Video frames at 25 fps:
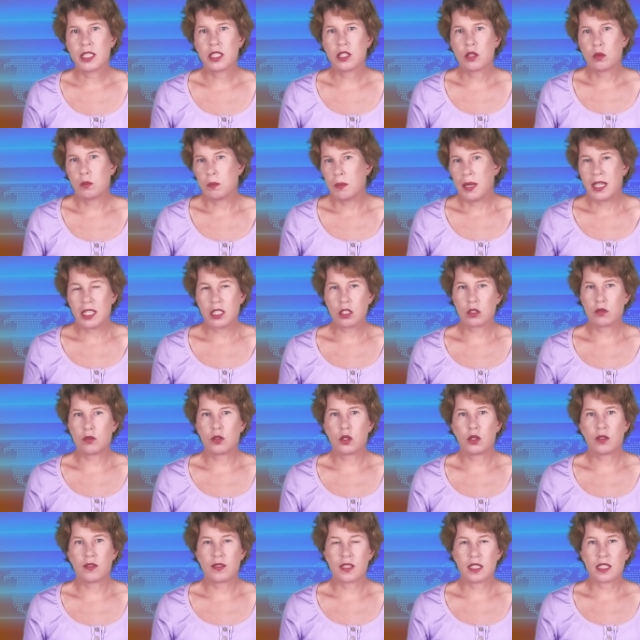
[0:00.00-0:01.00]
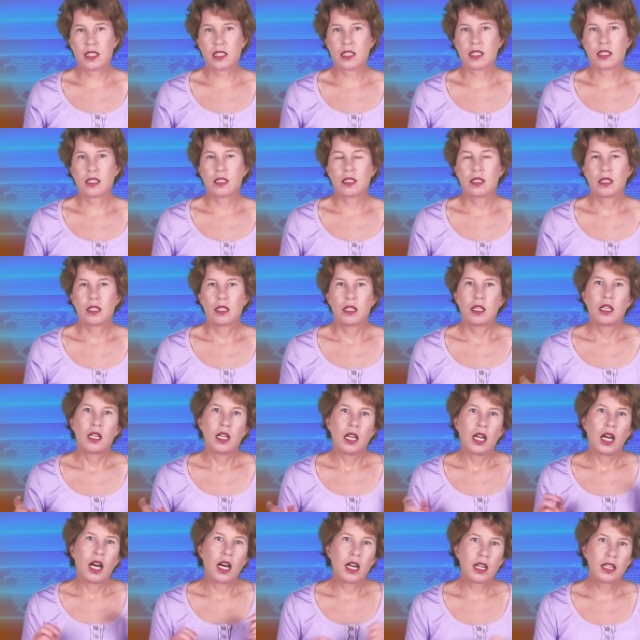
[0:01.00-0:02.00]
to make of all this?
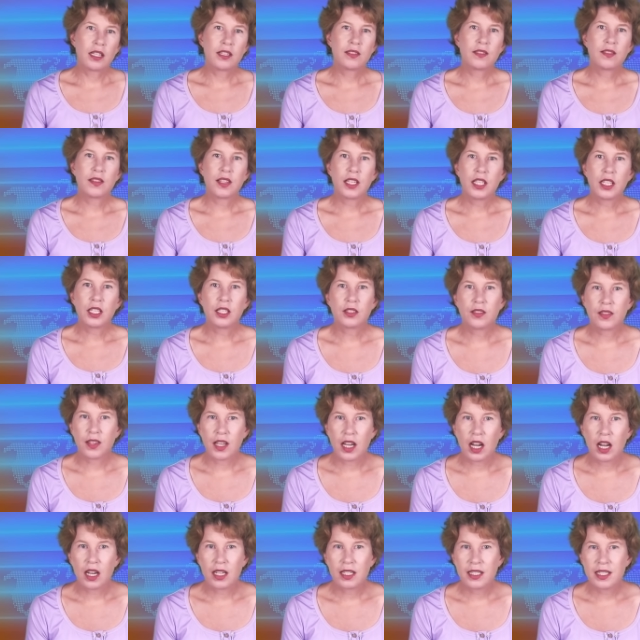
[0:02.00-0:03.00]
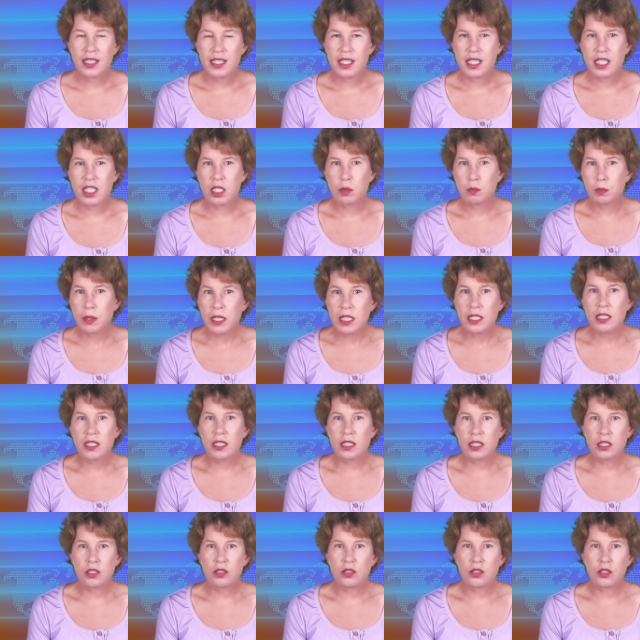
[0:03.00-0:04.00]
I think the high
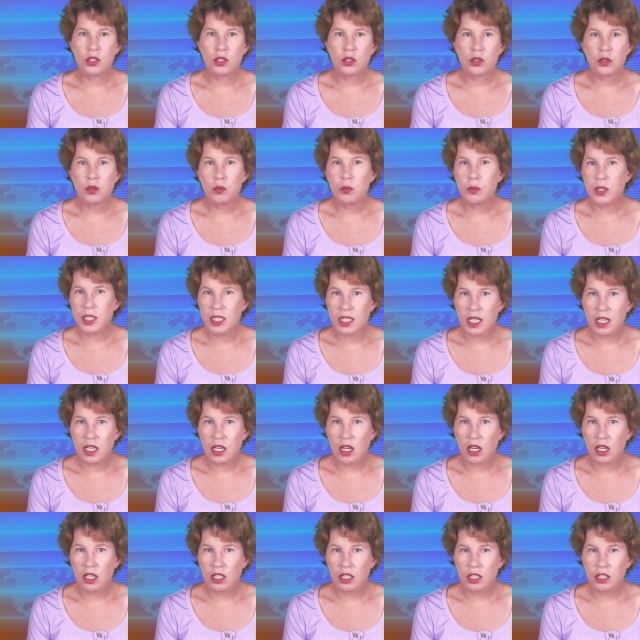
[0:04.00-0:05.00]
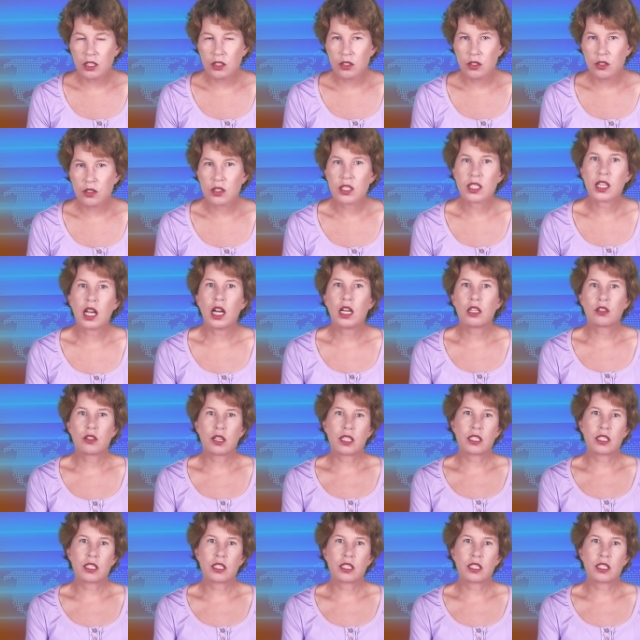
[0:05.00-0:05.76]
speed to doom scenarios are